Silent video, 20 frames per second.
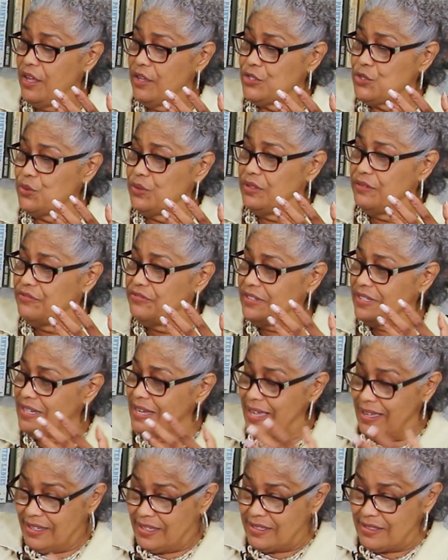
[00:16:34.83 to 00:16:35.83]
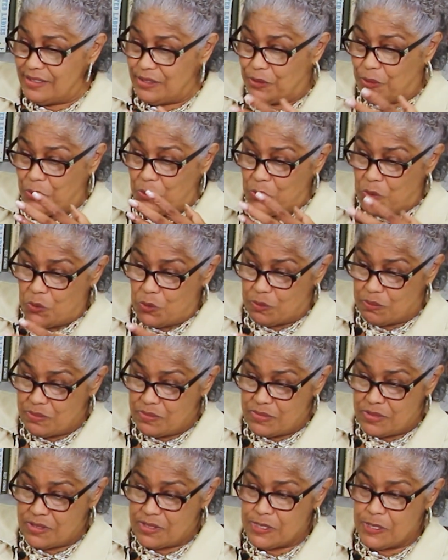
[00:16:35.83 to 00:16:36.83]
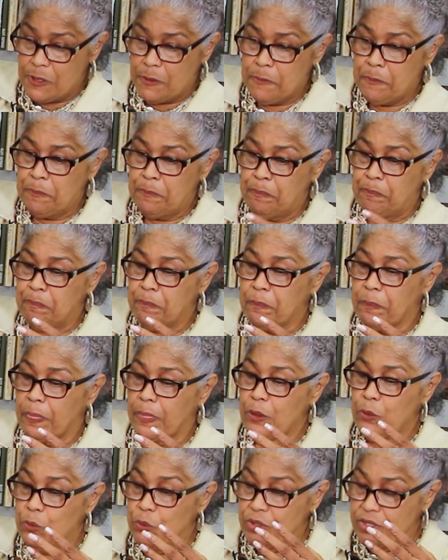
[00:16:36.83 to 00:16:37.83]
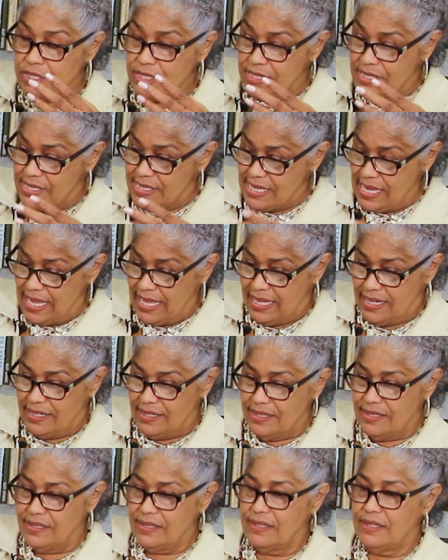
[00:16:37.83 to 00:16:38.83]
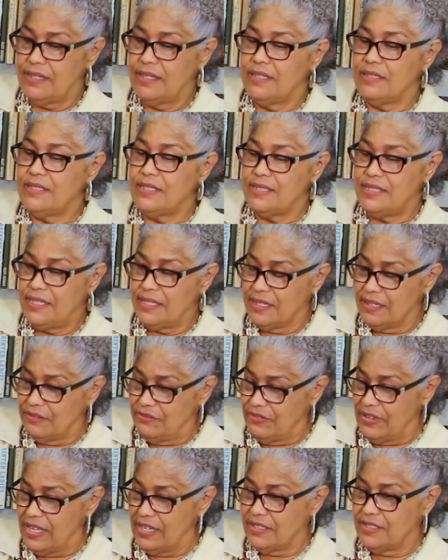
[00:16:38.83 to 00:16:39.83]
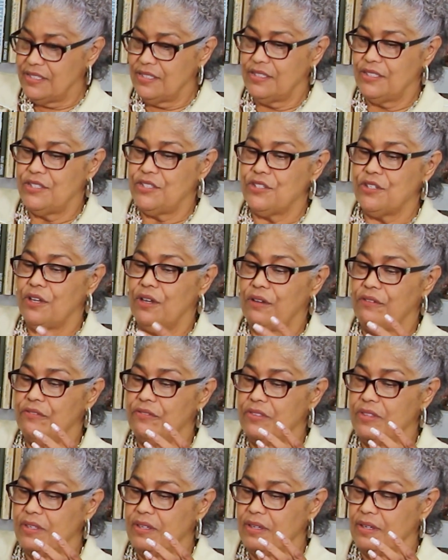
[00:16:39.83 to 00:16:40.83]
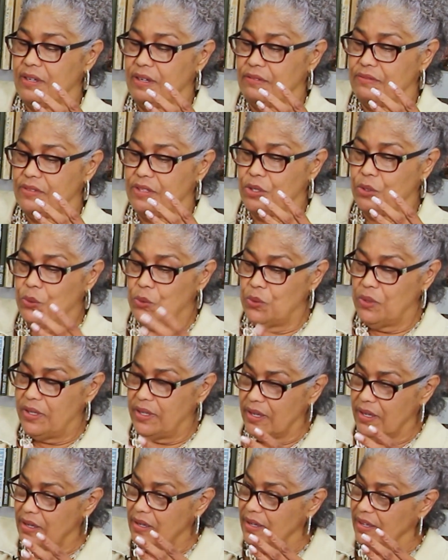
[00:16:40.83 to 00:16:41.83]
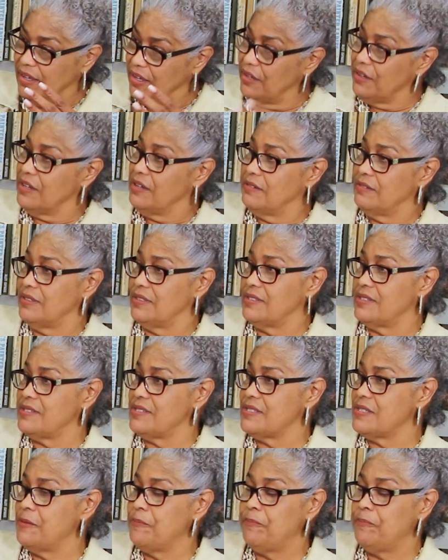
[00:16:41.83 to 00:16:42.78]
So the vernacular homes were designed to take advantage of the cooling air currents.